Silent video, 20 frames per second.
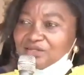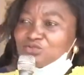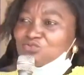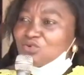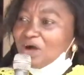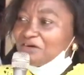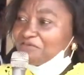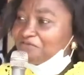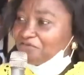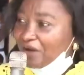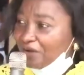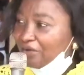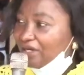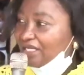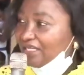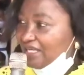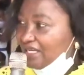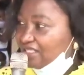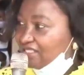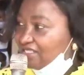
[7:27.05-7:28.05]
You are very
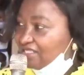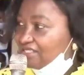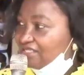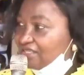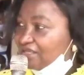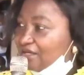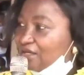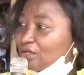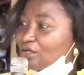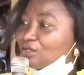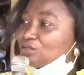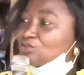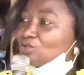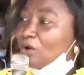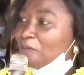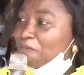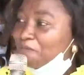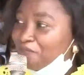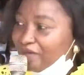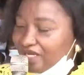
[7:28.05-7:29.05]
neat.
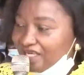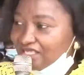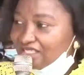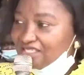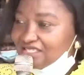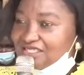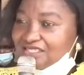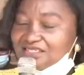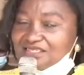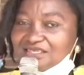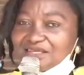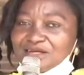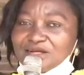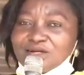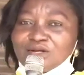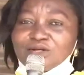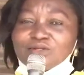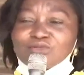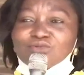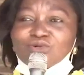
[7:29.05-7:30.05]
So please,
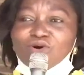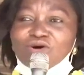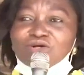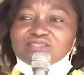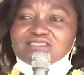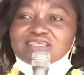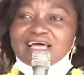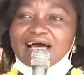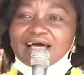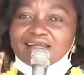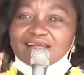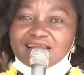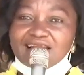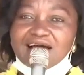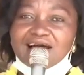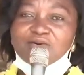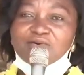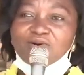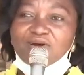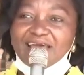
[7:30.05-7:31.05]
don't
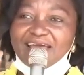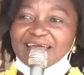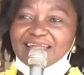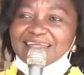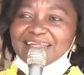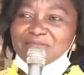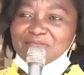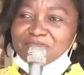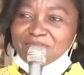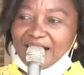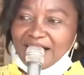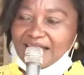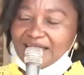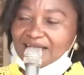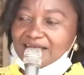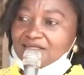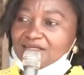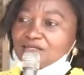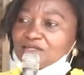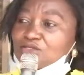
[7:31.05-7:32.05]
allow any
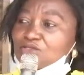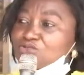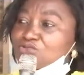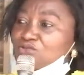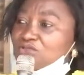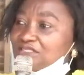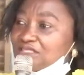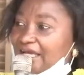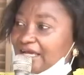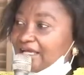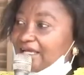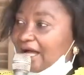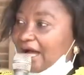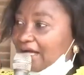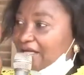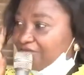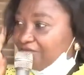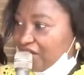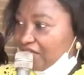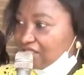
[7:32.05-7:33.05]
man to take
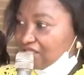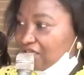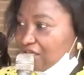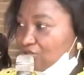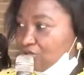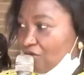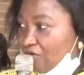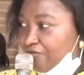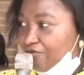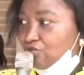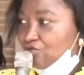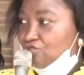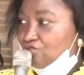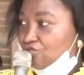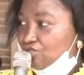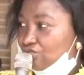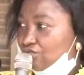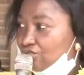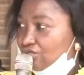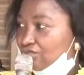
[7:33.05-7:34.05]
advantage of
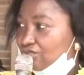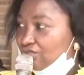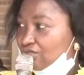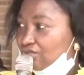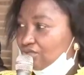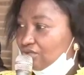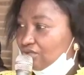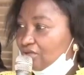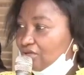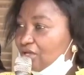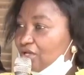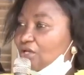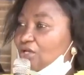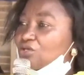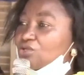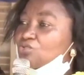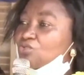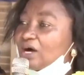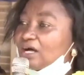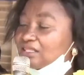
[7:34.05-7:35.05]
you.
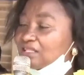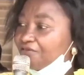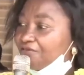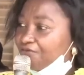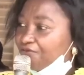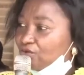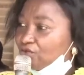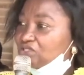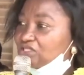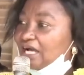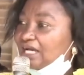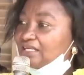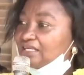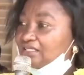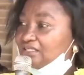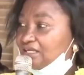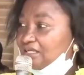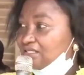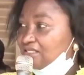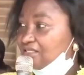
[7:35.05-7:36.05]
You are the future
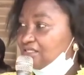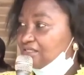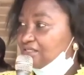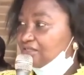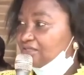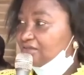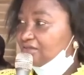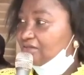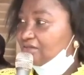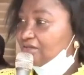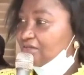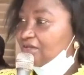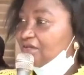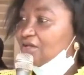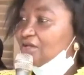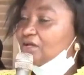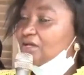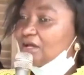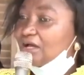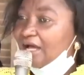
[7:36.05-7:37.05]
leaders.
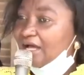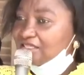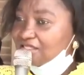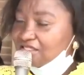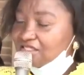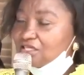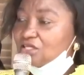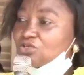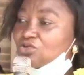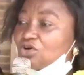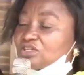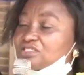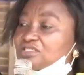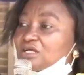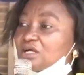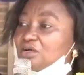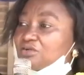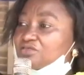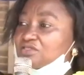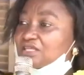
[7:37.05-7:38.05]
And see
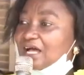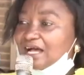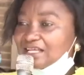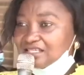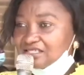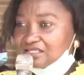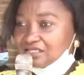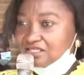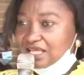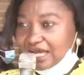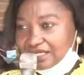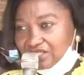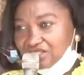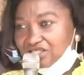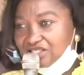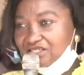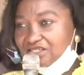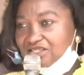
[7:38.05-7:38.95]
yourselves as such.